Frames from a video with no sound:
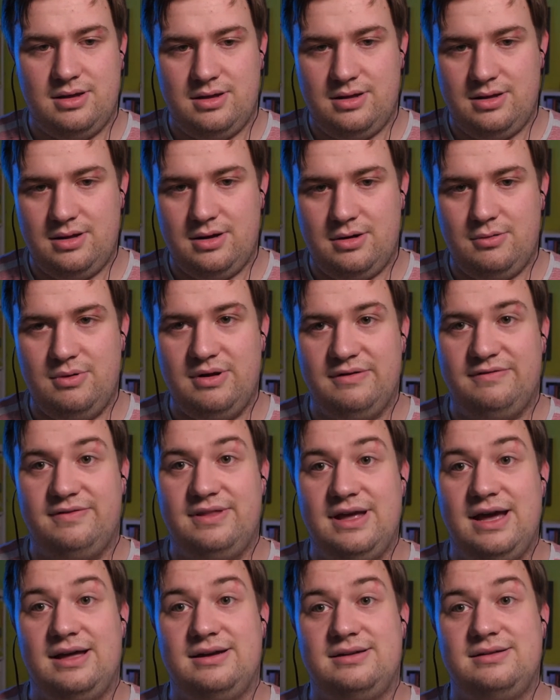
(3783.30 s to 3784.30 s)
with
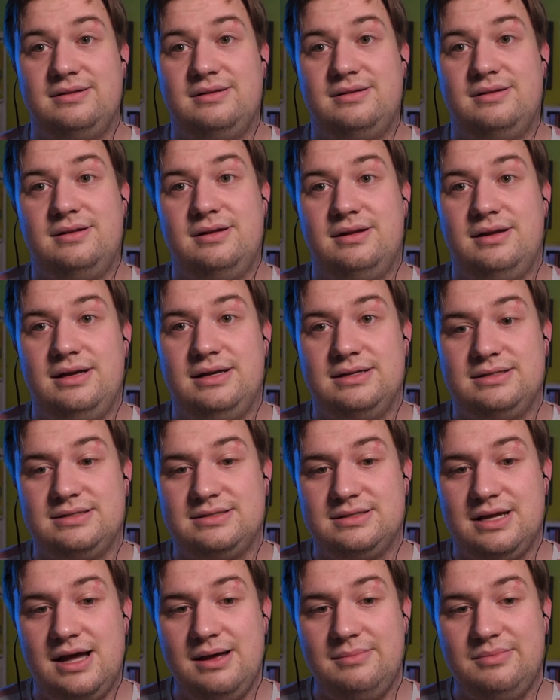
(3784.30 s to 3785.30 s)
that, it's
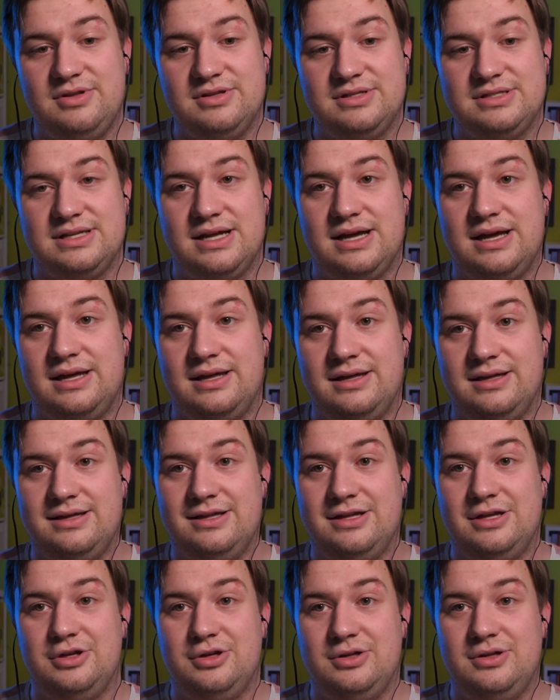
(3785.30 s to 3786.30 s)
time to say
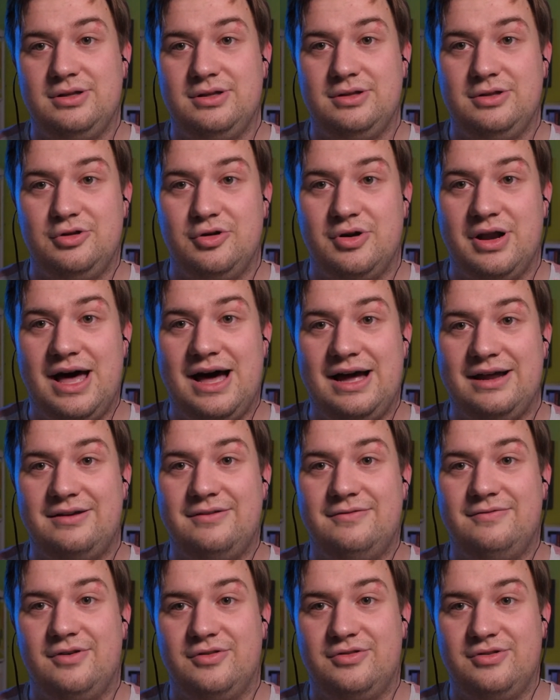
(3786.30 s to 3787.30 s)
good night
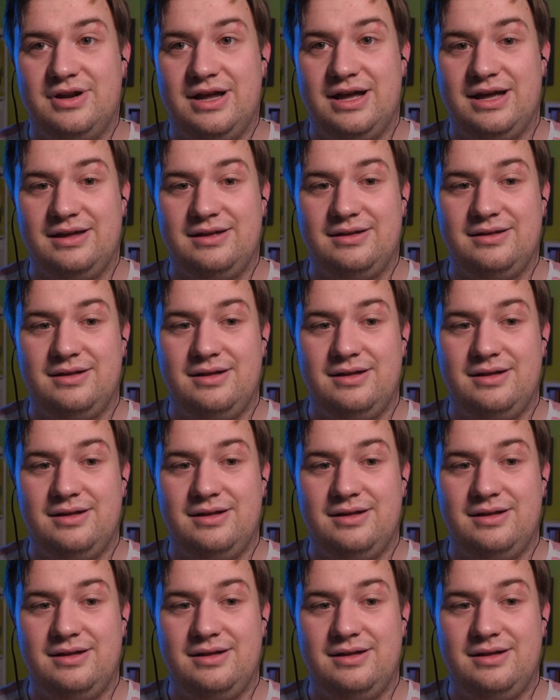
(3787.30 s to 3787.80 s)
for today.